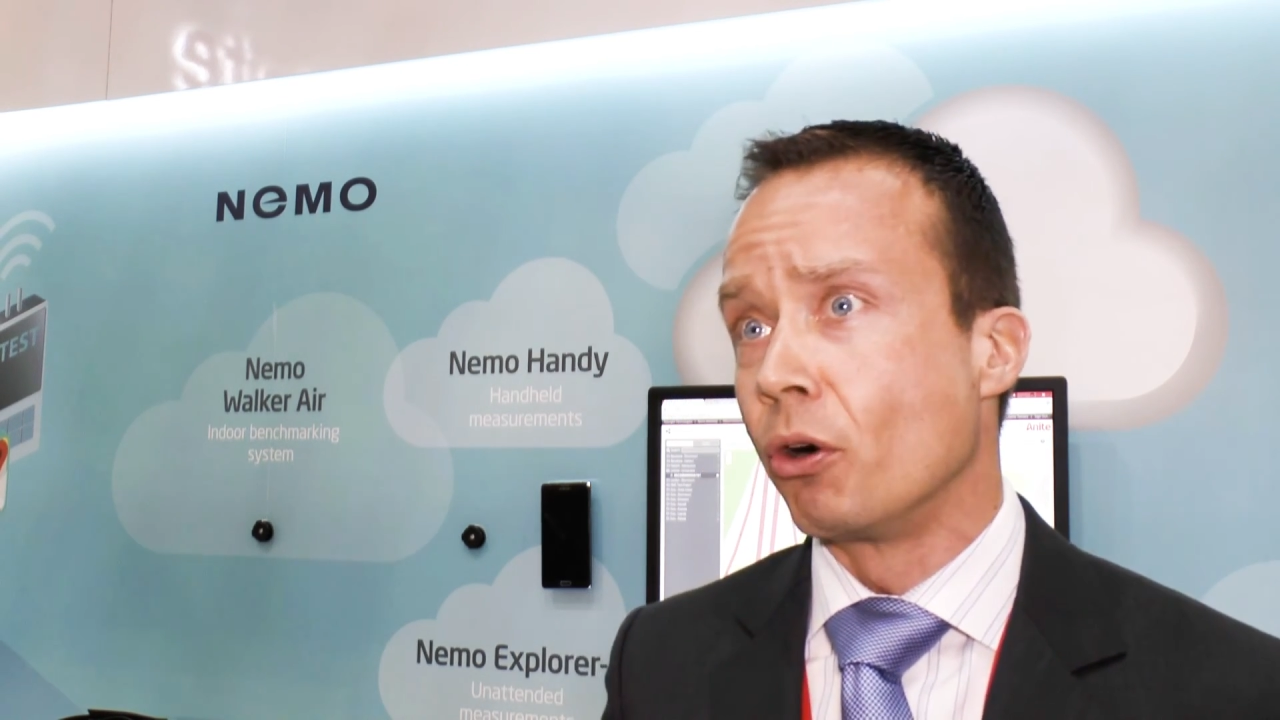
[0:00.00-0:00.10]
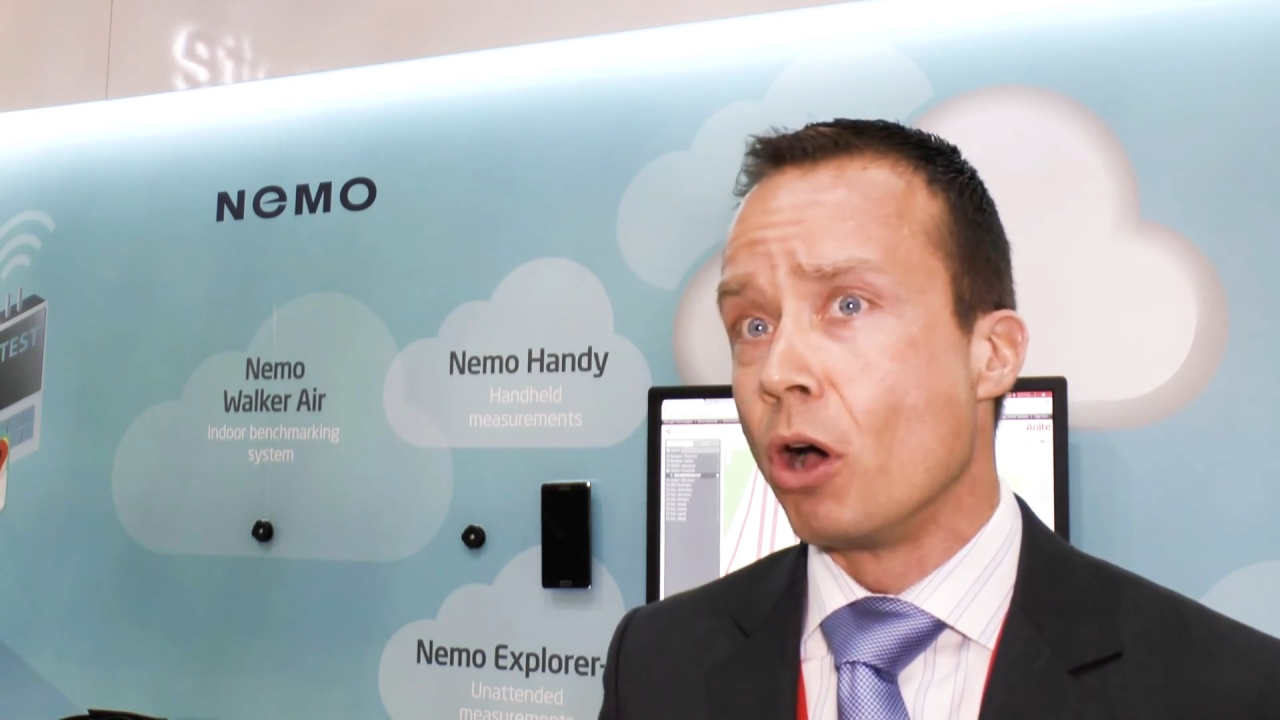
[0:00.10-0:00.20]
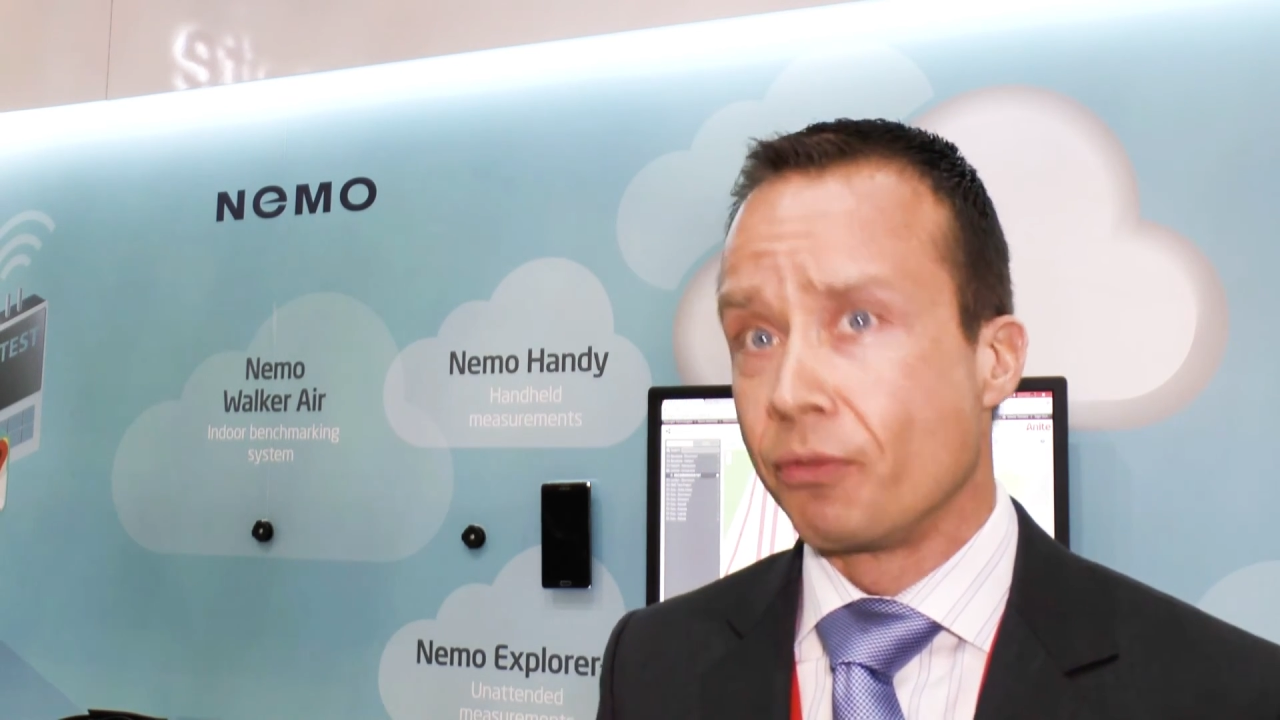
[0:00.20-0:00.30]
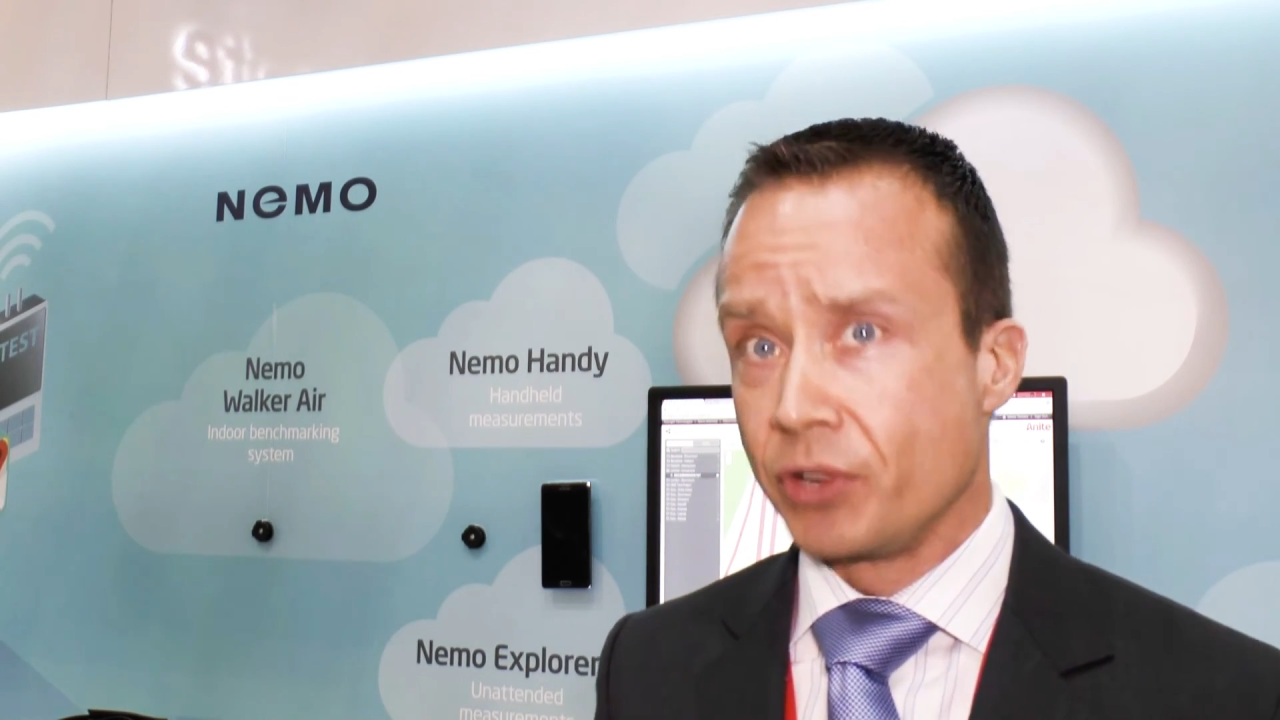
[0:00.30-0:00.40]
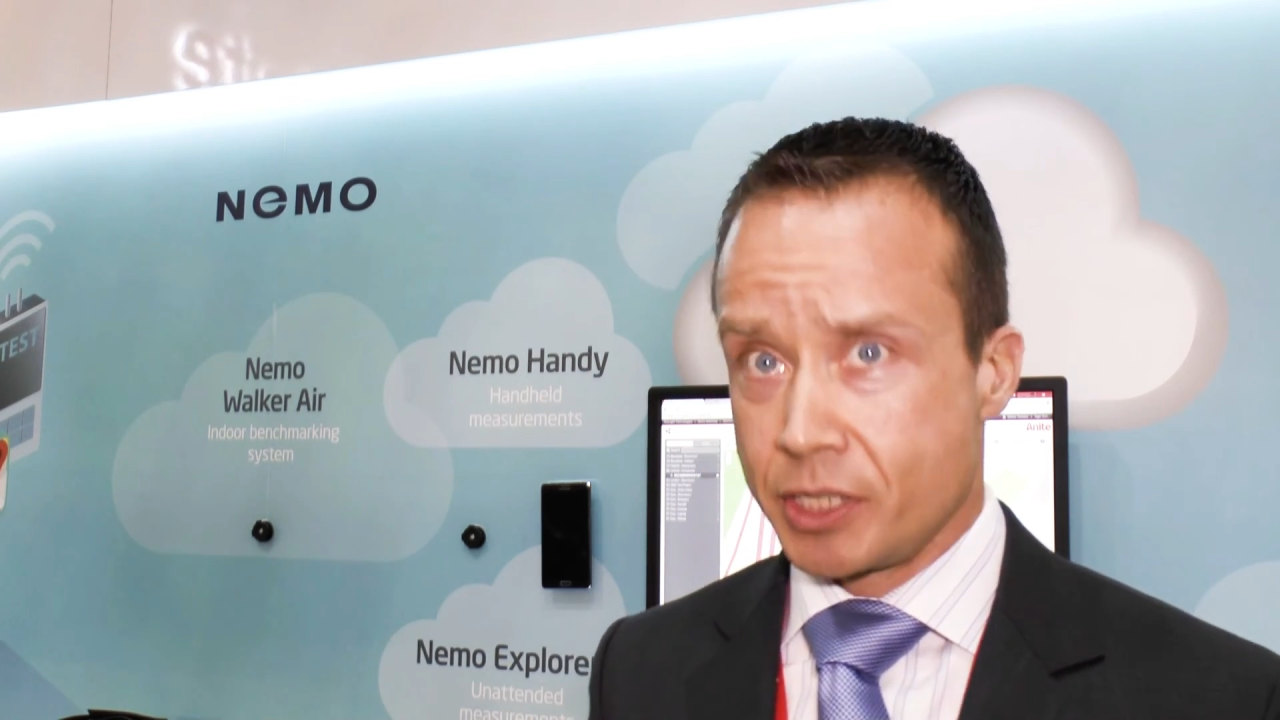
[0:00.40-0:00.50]

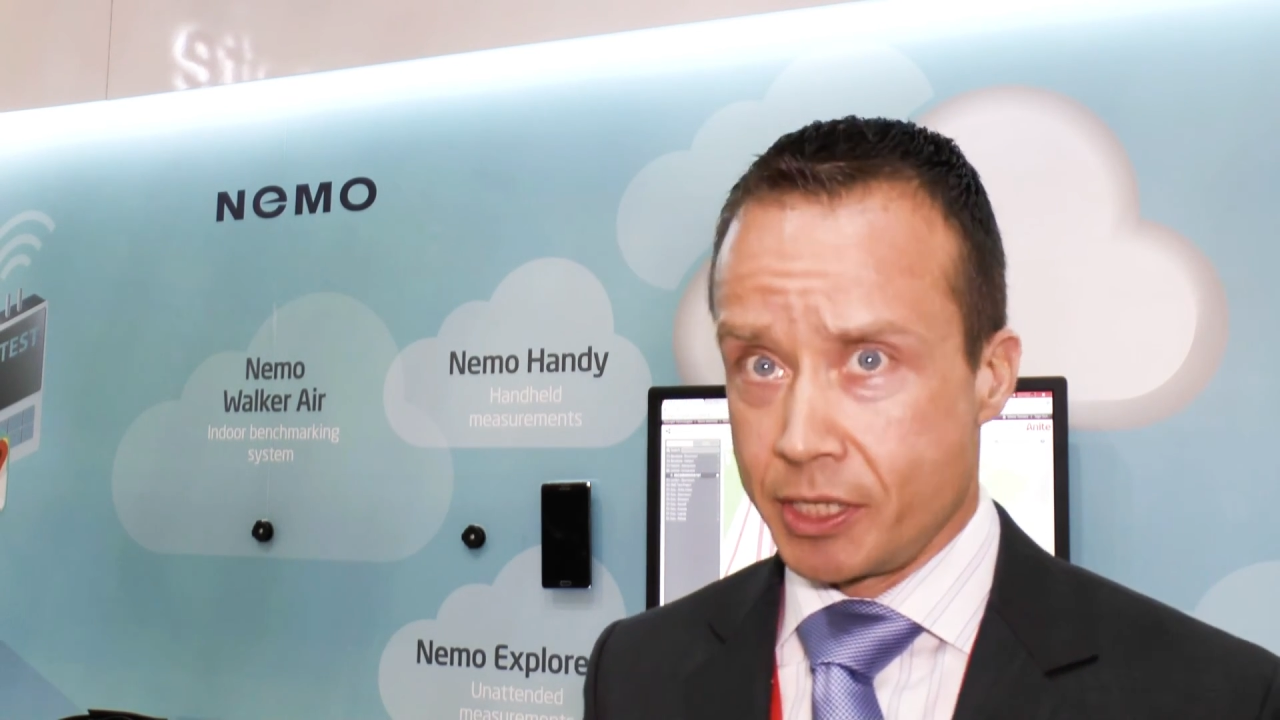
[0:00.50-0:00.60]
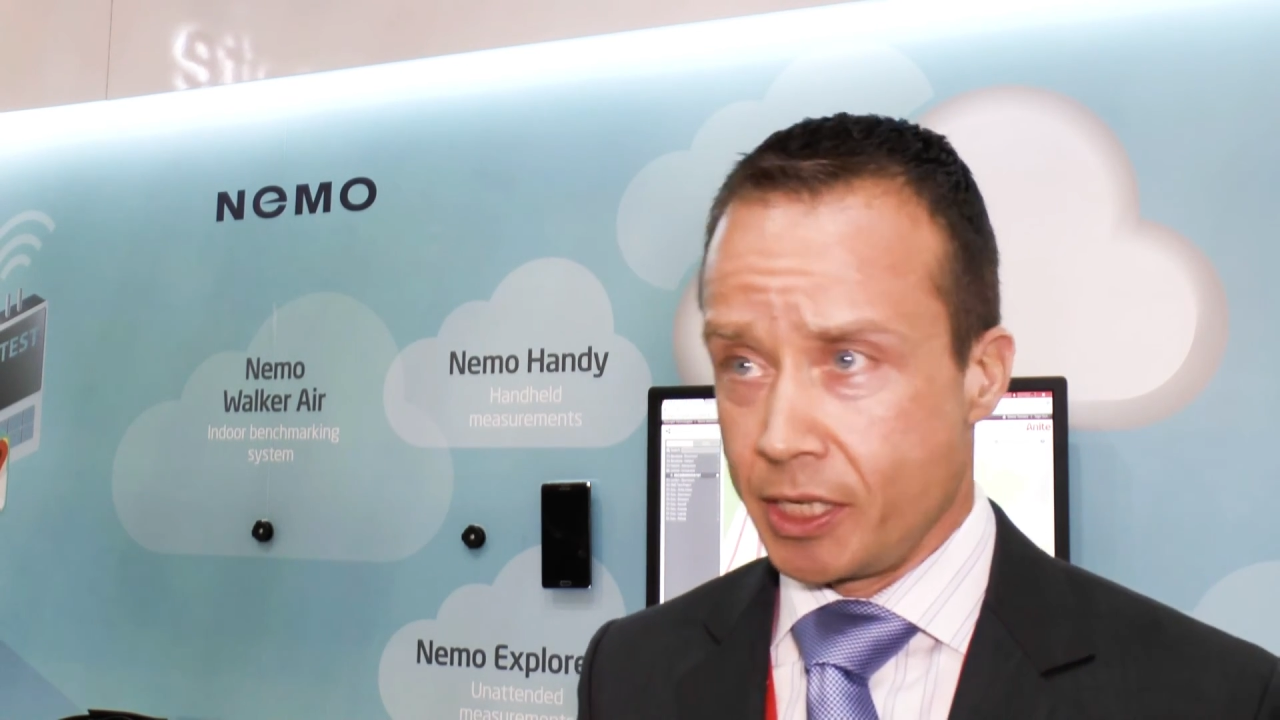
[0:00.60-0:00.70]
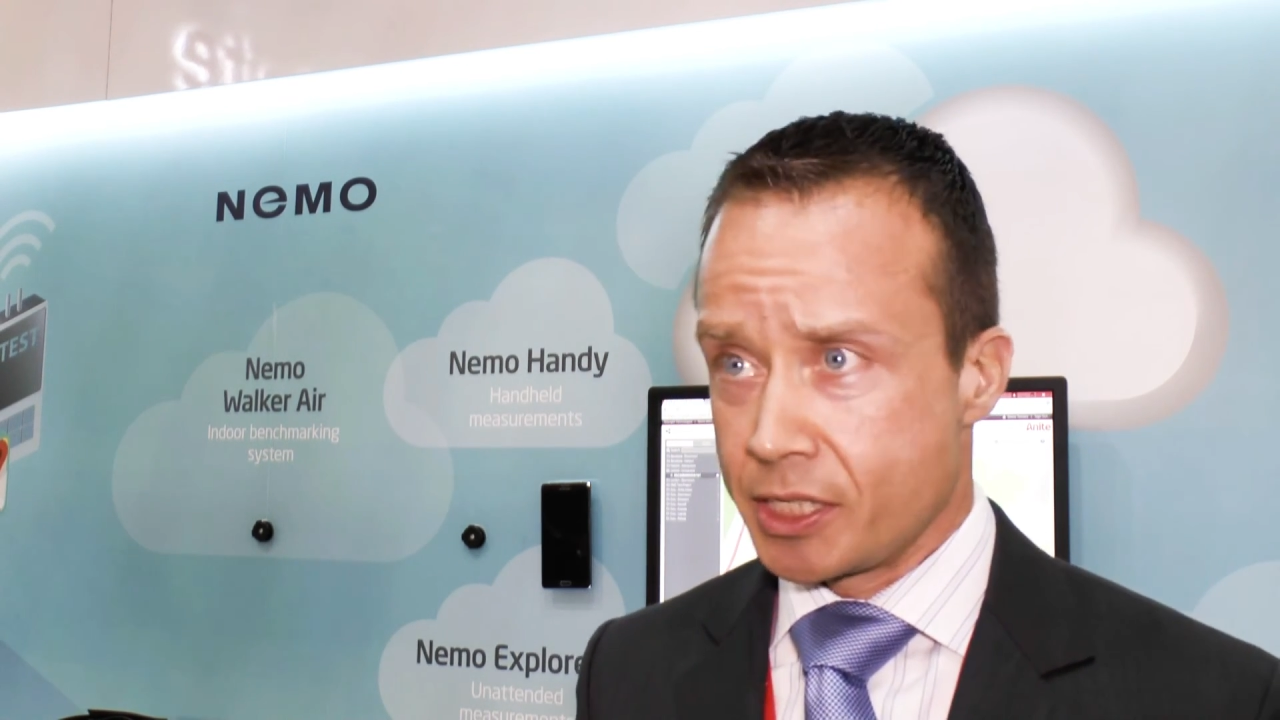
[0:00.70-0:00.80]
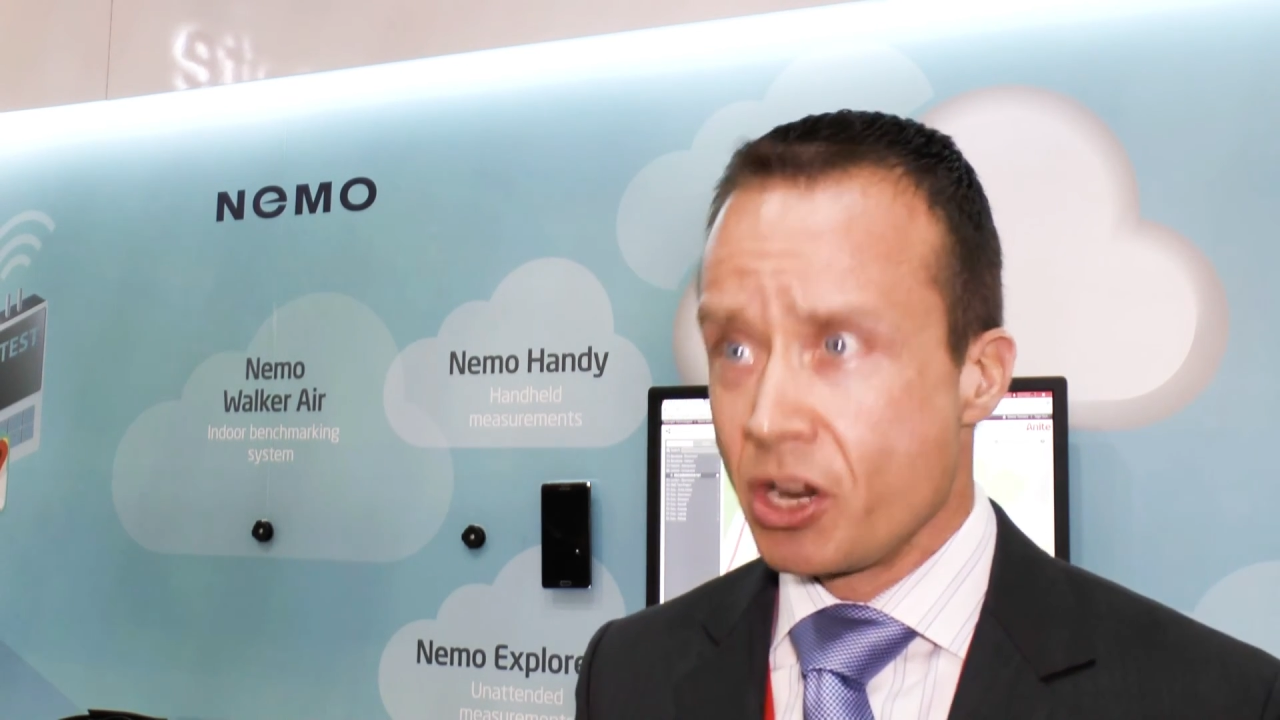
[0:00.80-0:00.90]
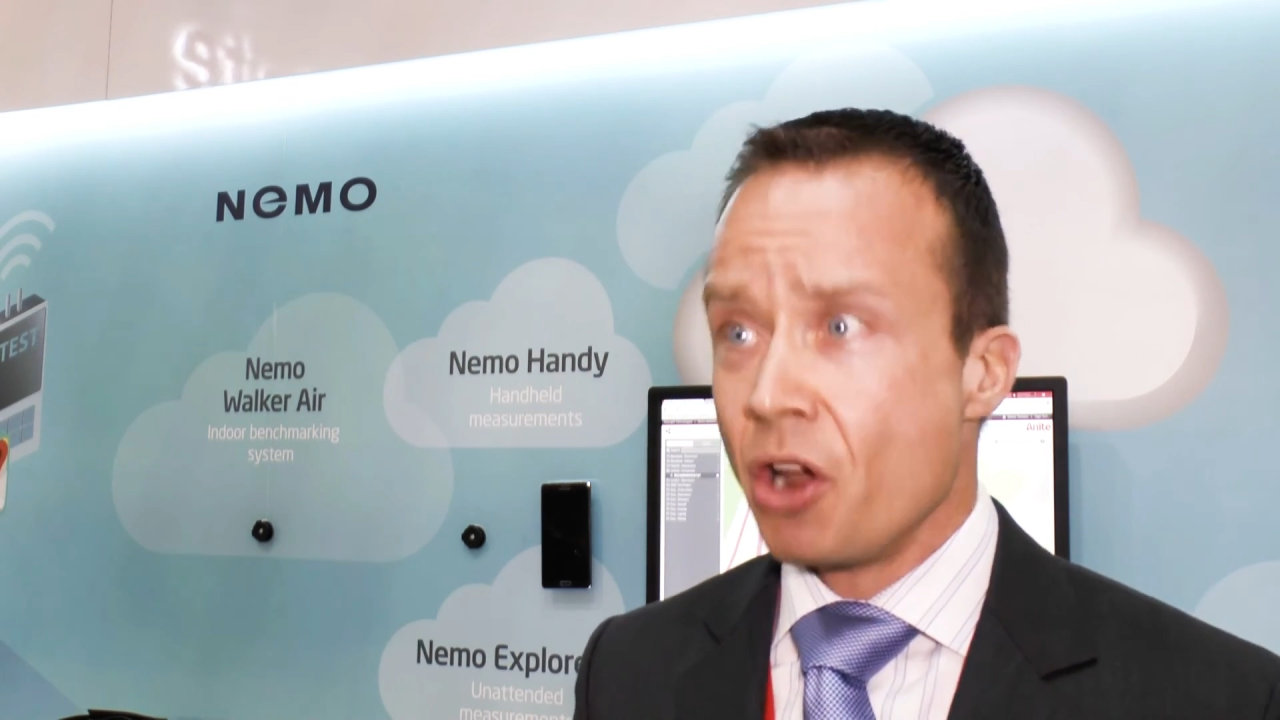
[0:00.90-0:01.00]

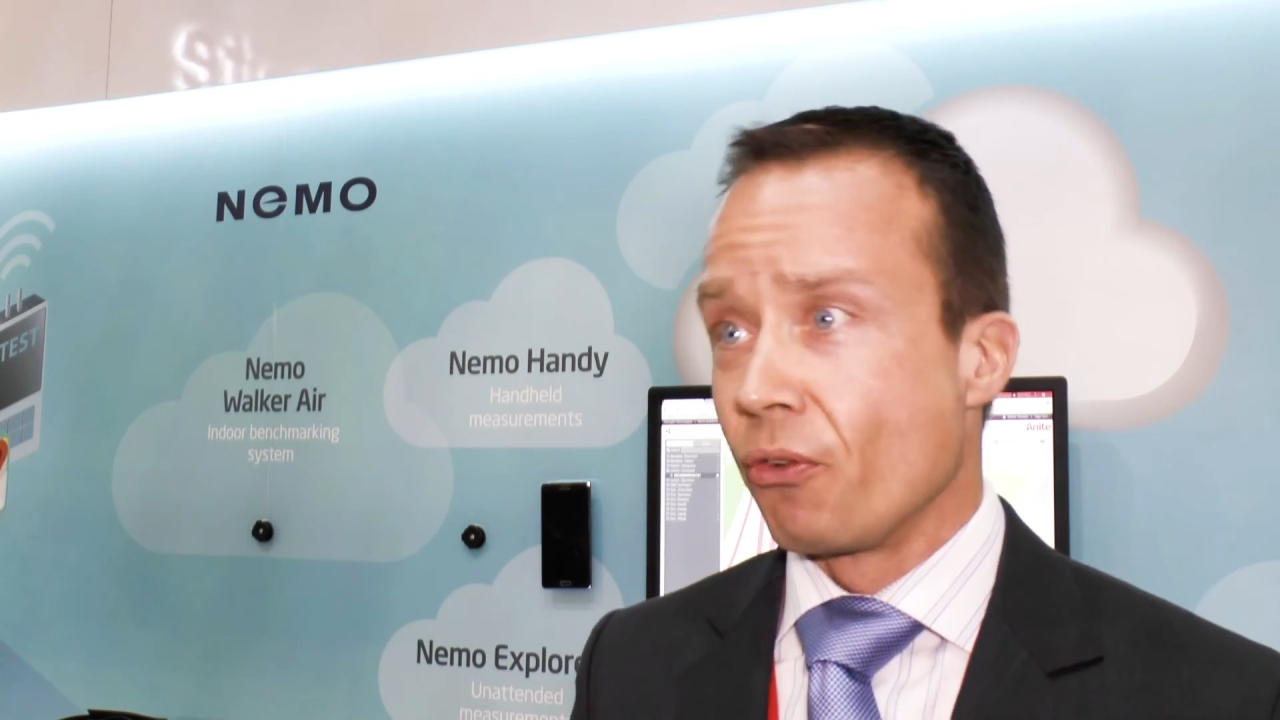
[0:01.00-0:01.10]
offices